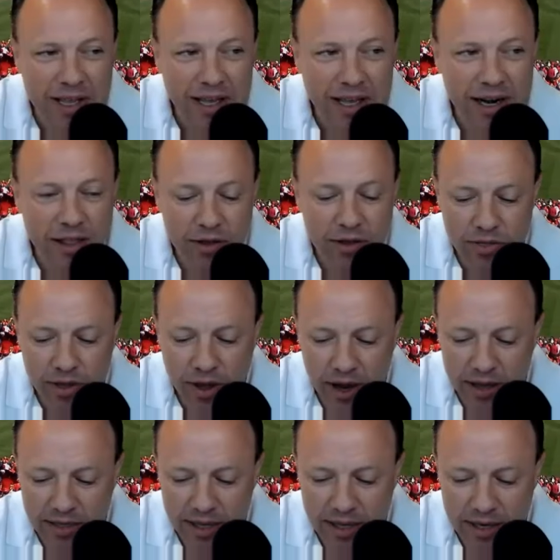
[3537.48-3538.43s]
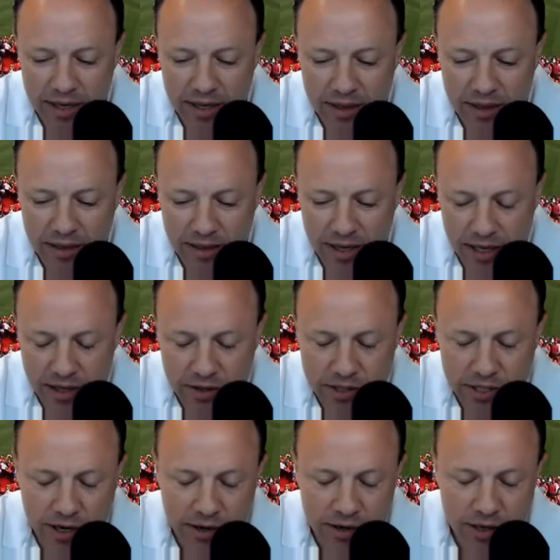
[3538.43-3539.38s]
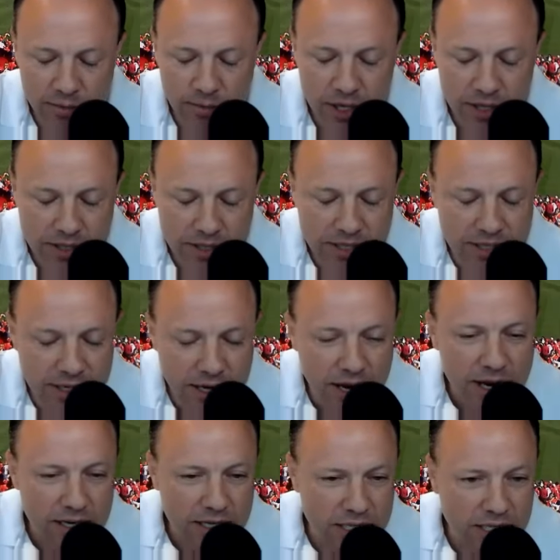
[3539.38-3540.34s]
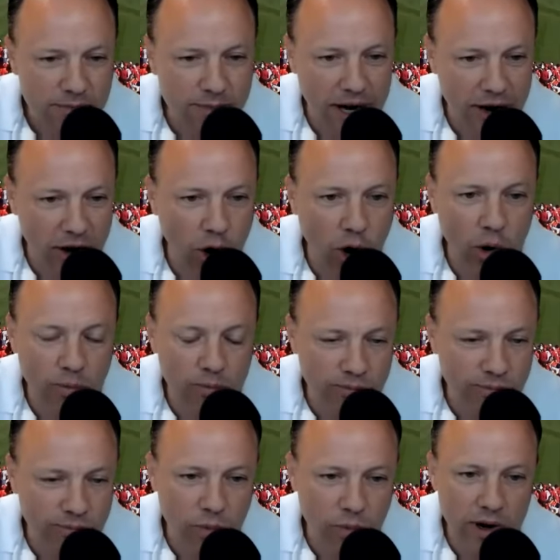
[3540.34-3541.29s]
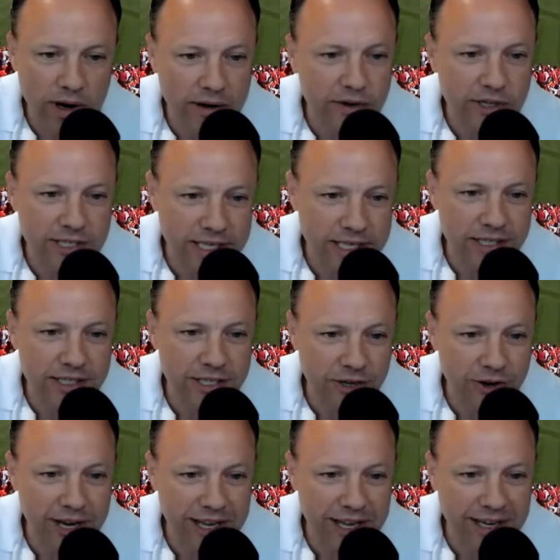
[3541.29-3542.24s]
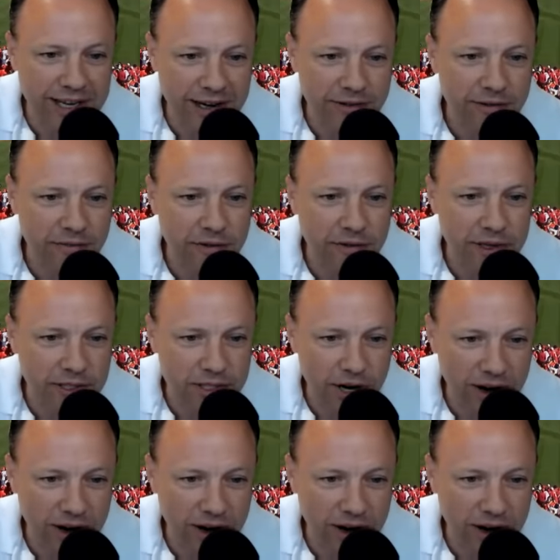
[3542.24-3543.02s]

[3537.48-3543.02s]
yeah. another thought that that you shared in your books is just about hope. Whatever season you're in, and if it feels